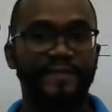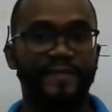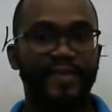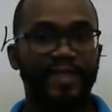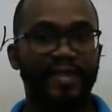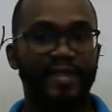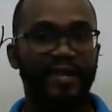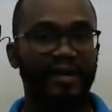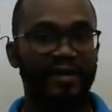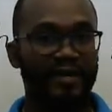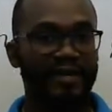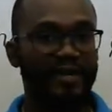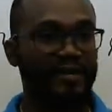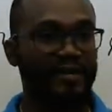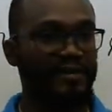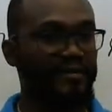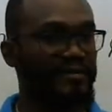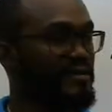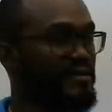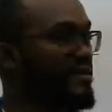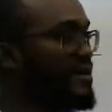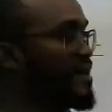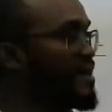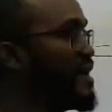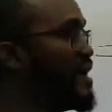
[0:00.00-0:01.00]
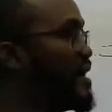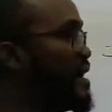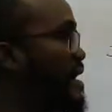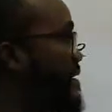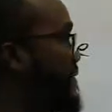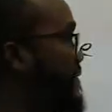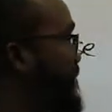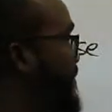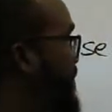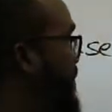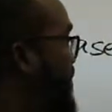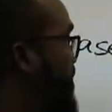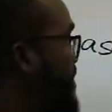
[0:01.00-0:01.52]
Again, a
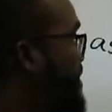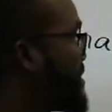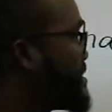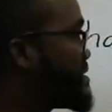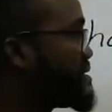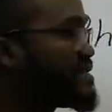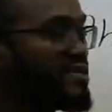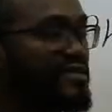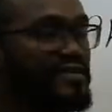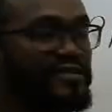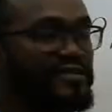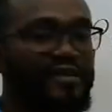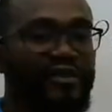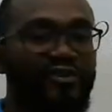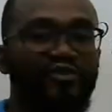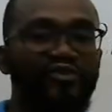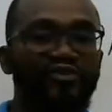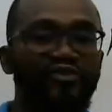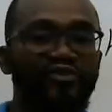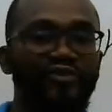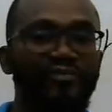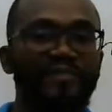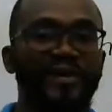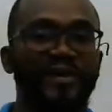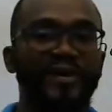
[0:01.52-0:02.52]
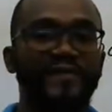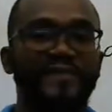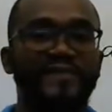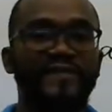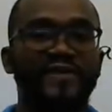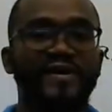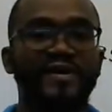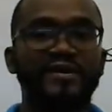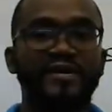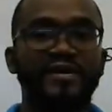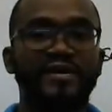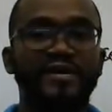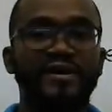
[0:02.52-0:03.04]
phase is a group of
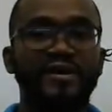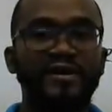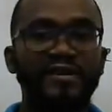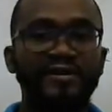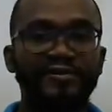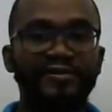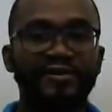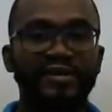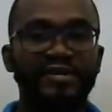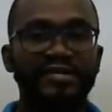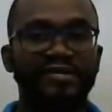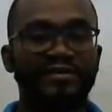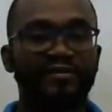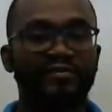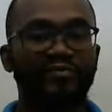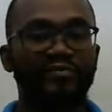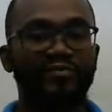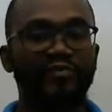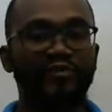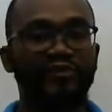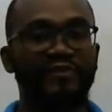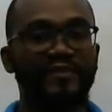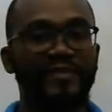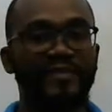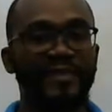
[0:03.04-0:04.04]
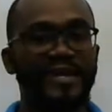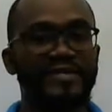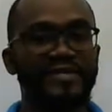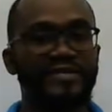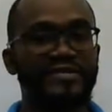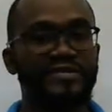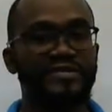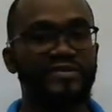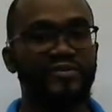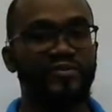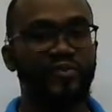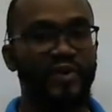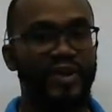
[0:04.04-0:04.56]
concurrent
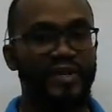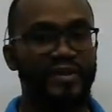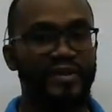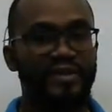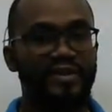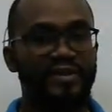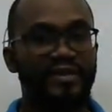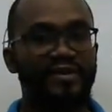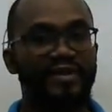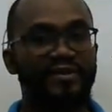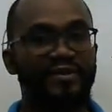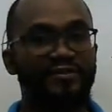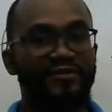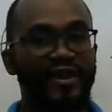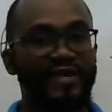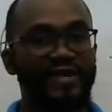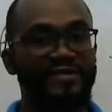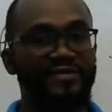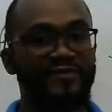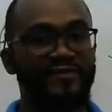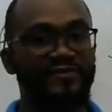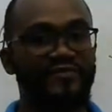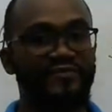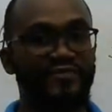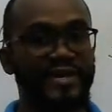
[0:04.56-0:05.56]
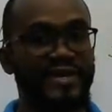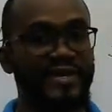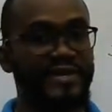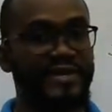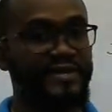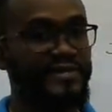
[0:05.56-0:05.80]
movements with the right of way.